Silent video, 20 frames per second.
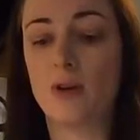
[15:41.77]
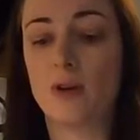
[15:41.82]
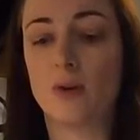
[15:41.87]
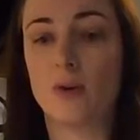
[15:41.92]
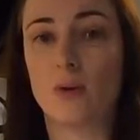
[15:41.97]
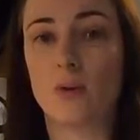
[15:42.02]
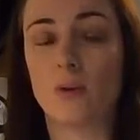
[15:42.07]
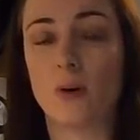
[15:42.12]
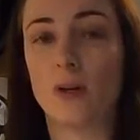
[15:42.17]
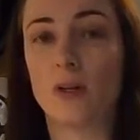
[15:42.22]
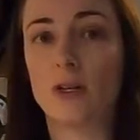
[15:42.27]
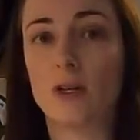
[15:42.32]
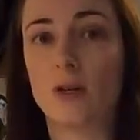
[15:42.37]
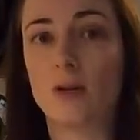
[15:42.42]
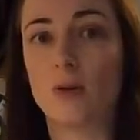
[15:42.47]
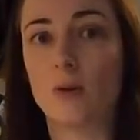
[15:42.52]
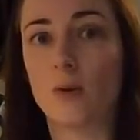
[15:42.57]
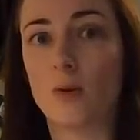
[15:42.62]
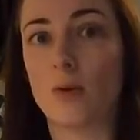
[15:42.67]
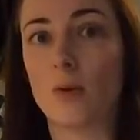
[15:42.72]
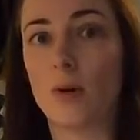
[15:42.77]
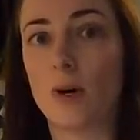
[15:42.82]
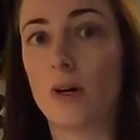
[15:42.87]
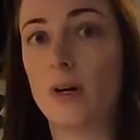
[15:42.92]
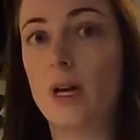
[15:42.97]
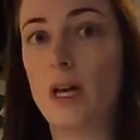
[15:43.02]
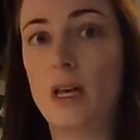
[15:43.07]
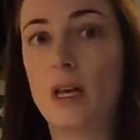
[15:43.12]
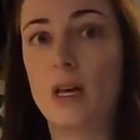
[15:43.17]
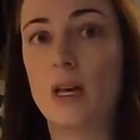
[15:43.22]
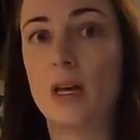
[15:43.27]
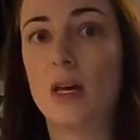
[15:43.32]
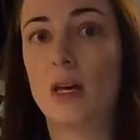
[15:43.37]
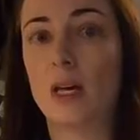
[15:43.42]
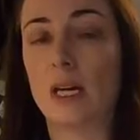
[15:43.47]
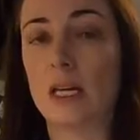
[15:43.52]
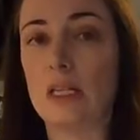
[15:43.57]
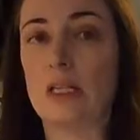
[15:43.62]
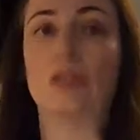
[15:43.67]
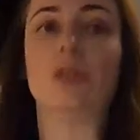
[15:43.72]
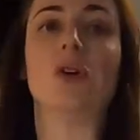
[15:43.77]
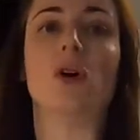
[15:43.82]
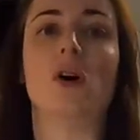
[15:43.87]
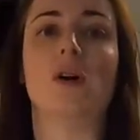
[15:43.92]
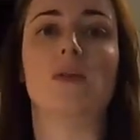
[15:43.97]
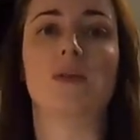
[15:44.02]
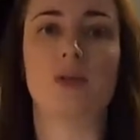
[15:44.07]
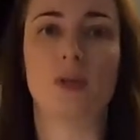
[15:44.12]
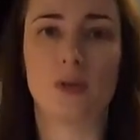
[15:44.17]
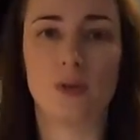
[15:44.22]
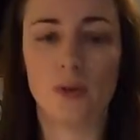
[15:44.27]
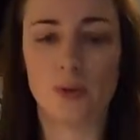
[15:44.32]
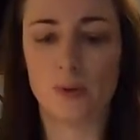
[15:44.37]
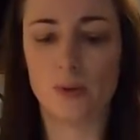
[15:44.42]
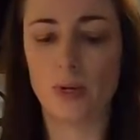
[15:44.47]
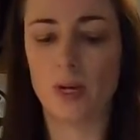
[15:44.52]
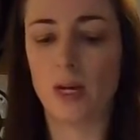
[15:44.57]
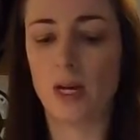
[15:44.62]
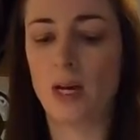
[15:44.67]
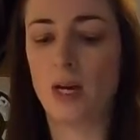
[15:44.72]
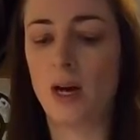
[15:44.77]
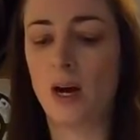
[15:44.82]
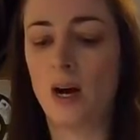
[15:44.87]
you go to wash it with water, it dissolves, it goes away.